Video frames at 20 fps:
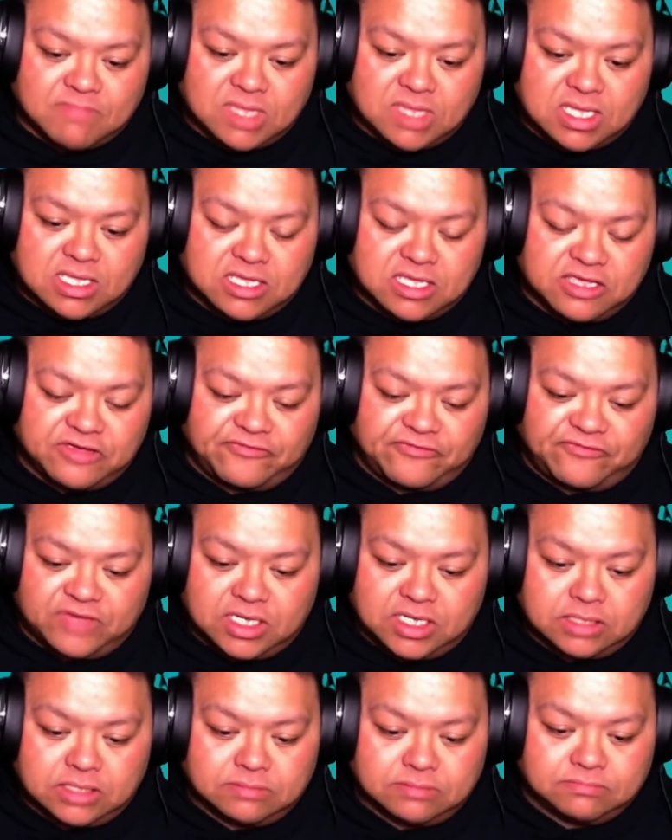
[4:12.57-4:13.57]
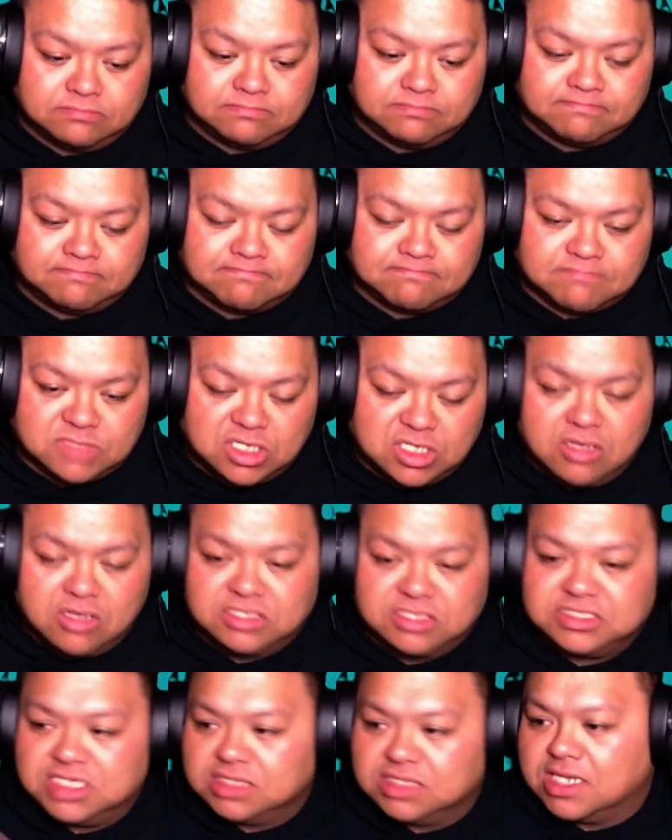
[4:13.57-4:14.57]
if you go ahead
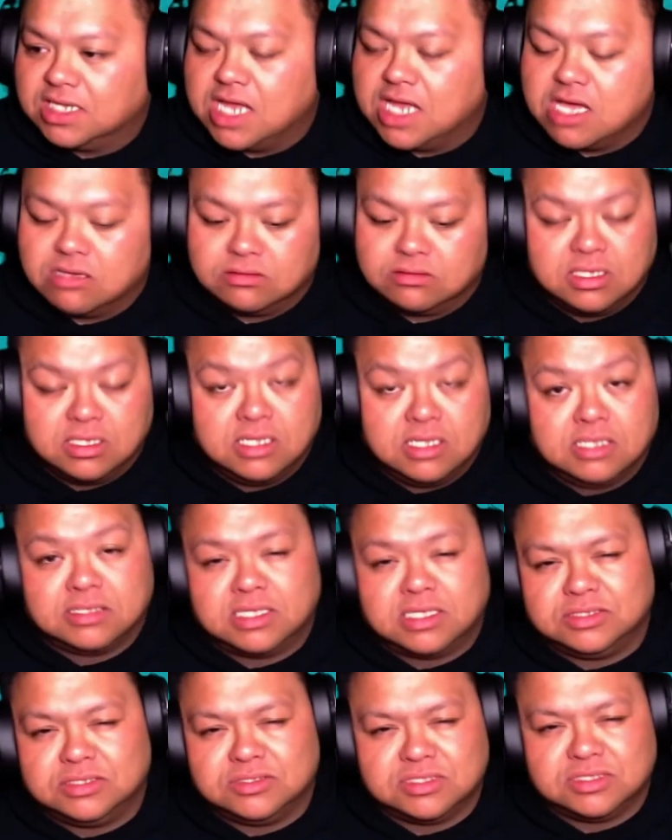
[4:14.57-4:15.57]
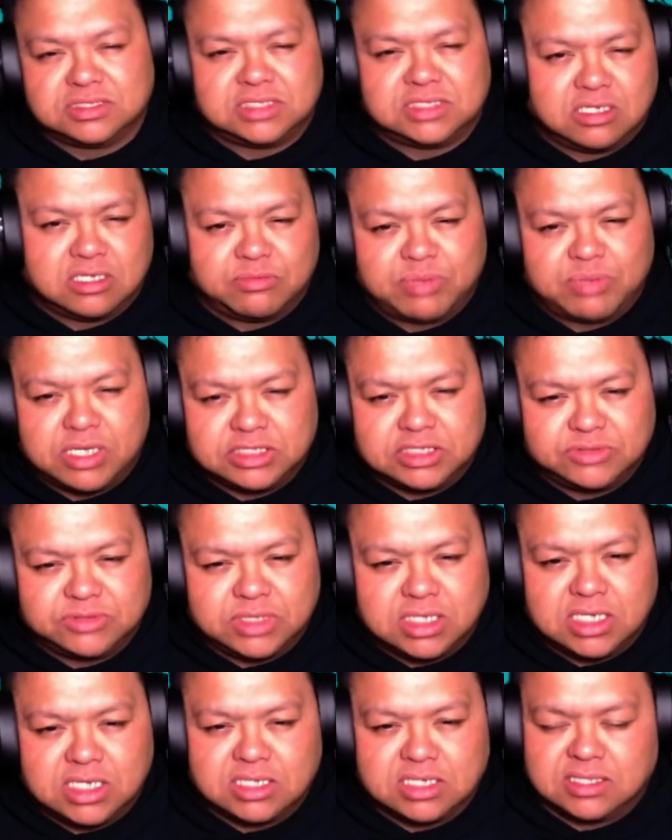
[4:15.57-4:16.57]
and check that out, they do this thing on
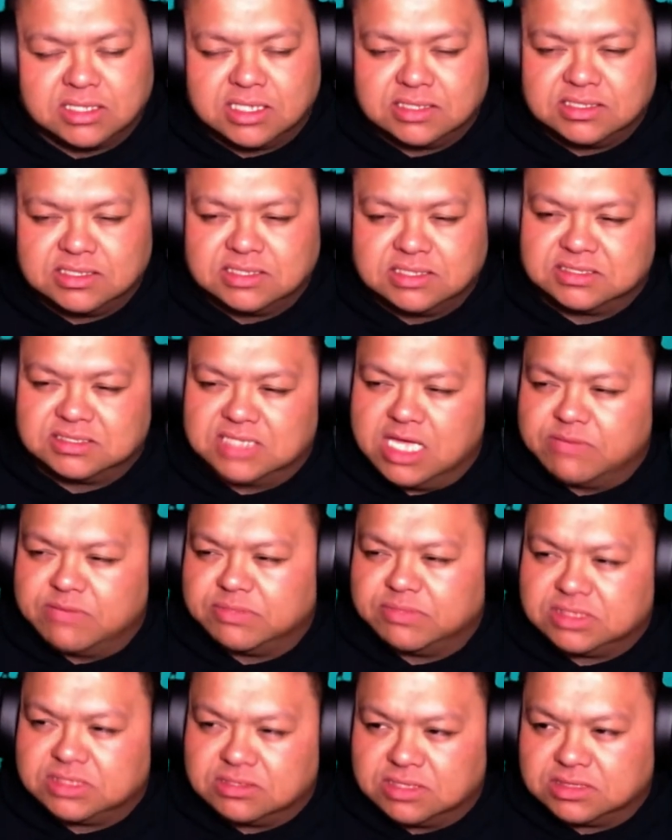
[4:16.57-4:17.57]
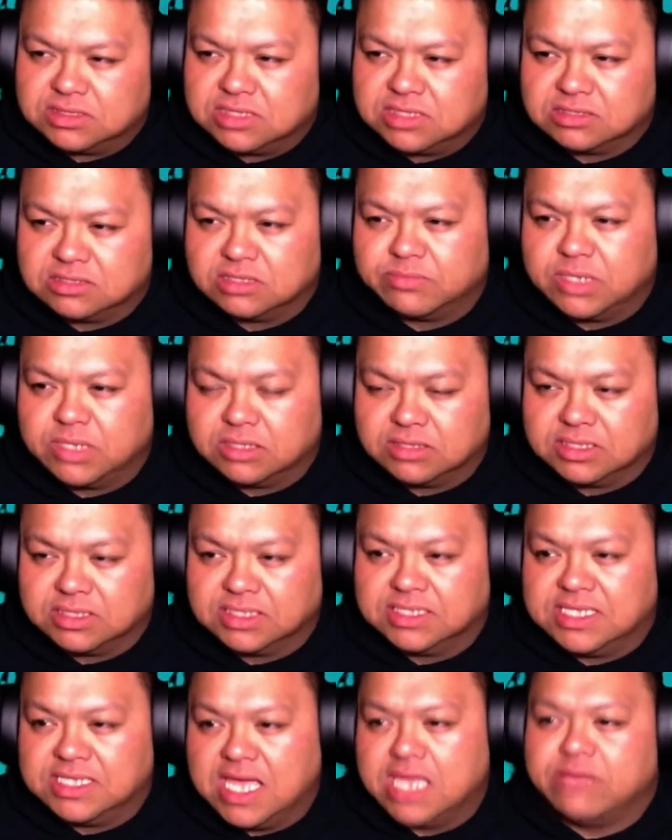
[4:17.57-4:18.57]
Patreon, and they did this episode that talked about the
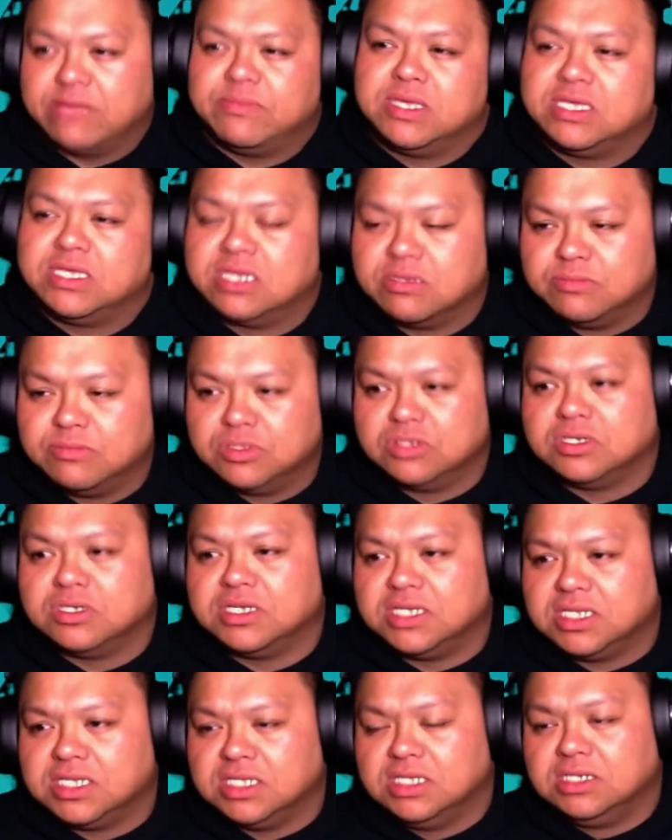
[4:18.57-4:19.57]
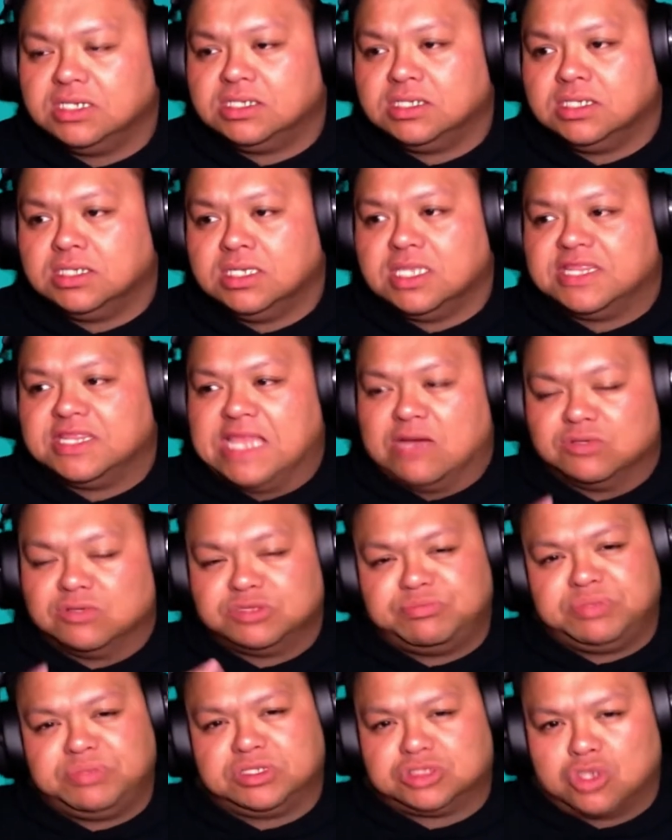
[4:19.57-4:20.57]
gaming community that was
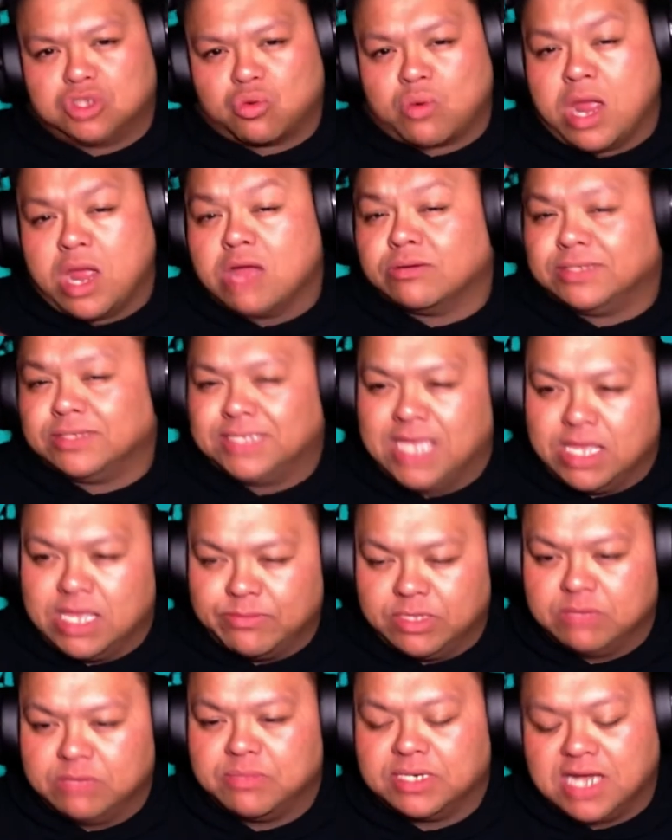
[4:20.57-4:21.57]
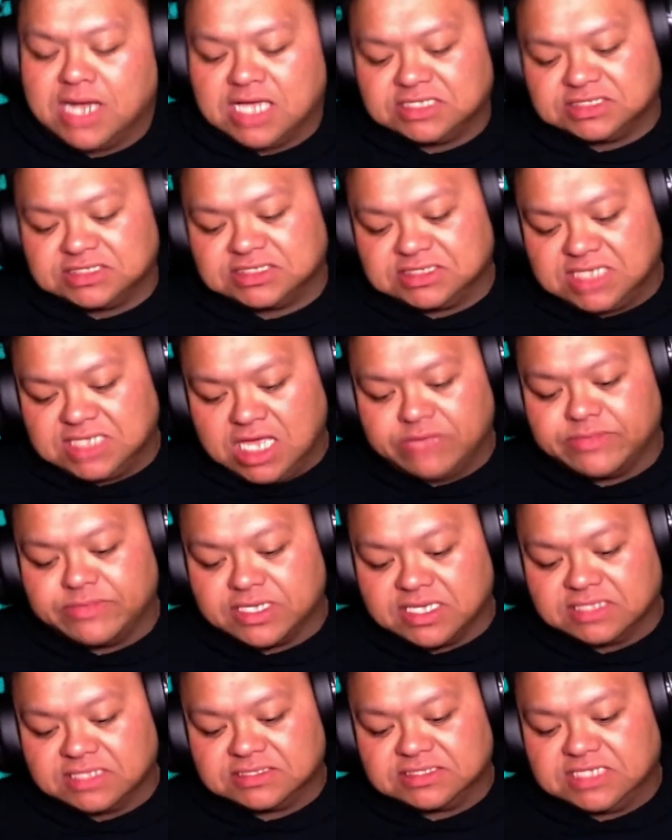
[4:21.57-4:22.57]
built around gaming, but not just gaming
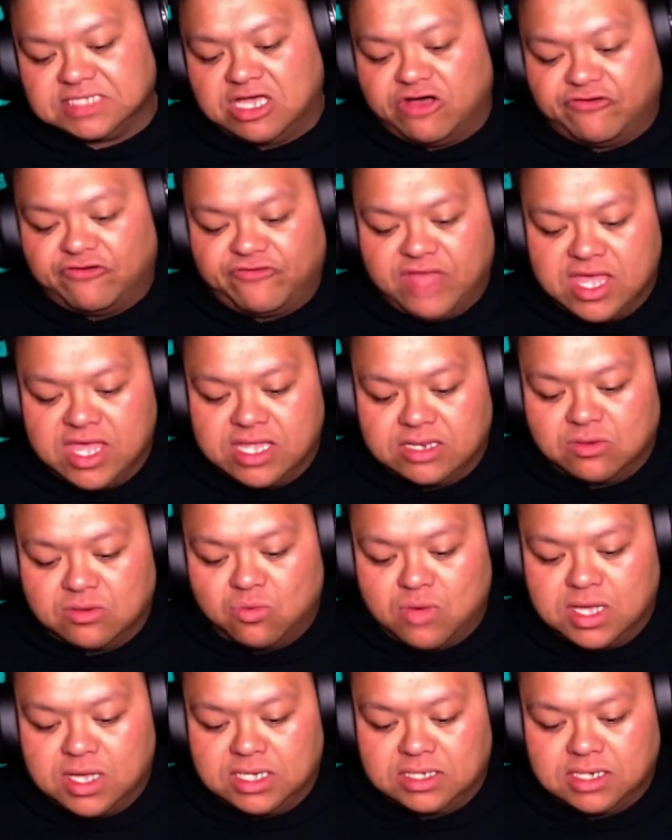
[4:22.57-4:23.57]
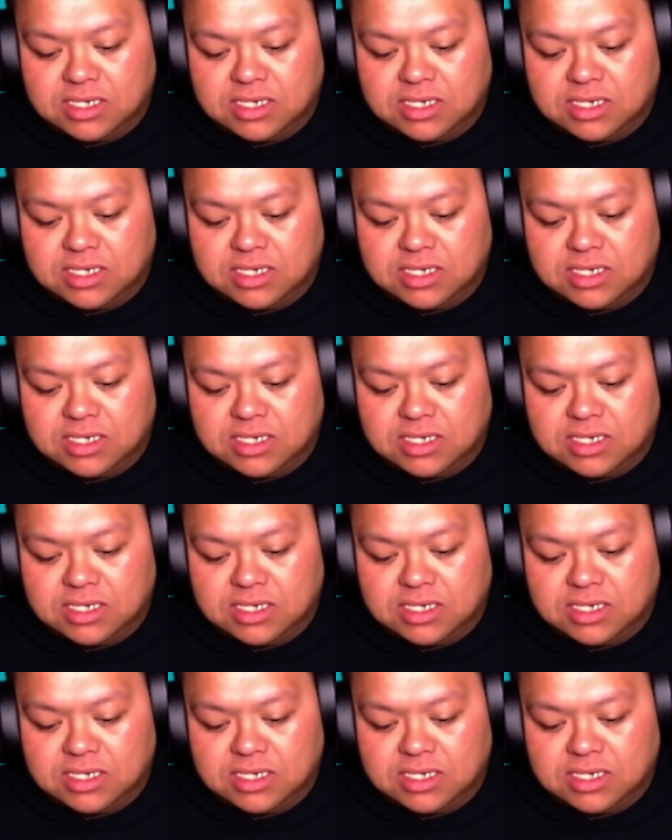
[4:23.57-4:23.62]
itself, and what